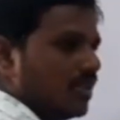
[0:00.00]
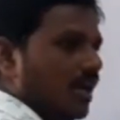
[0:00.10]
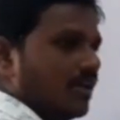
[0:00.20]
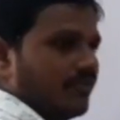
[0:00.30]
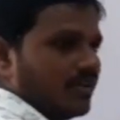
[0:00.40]

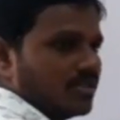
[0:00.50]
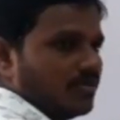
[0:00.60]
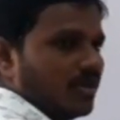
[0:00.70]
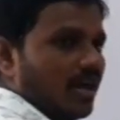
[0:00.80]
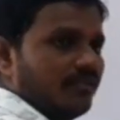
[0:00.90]
not
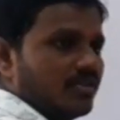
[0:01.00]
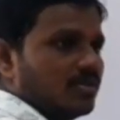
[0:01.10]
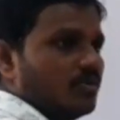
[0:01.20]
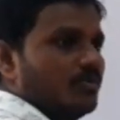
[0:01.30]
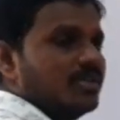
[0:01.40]
differentiable. Not
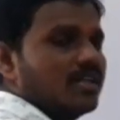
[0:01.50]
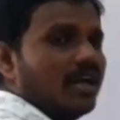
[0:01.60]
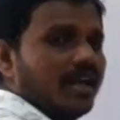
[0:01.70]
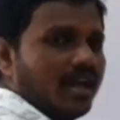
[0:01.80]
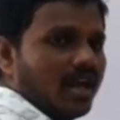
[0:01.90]
differentiable means
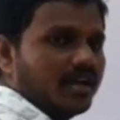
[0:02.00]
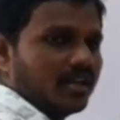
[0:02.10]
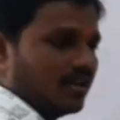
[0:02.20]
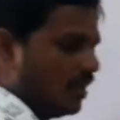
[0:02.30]
not analytic.